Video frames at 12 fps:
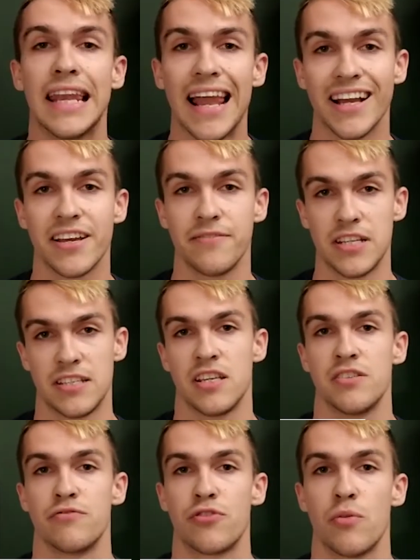lack of a
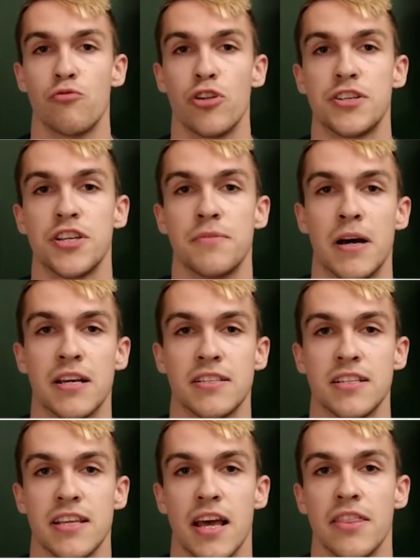decision from Richard
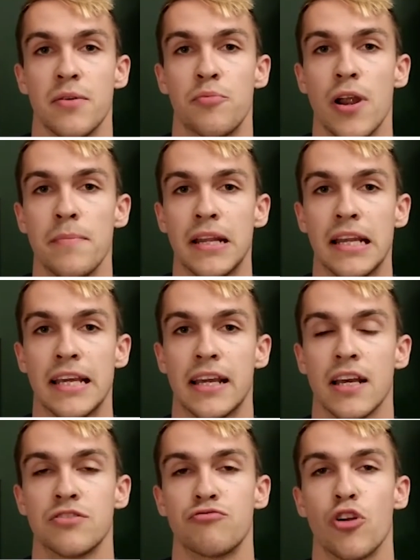Masters and the Premier League
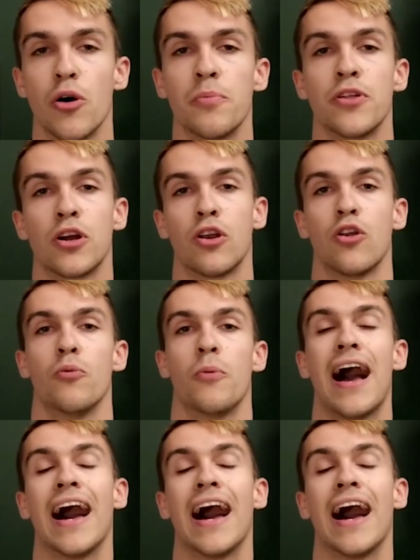has robbed the club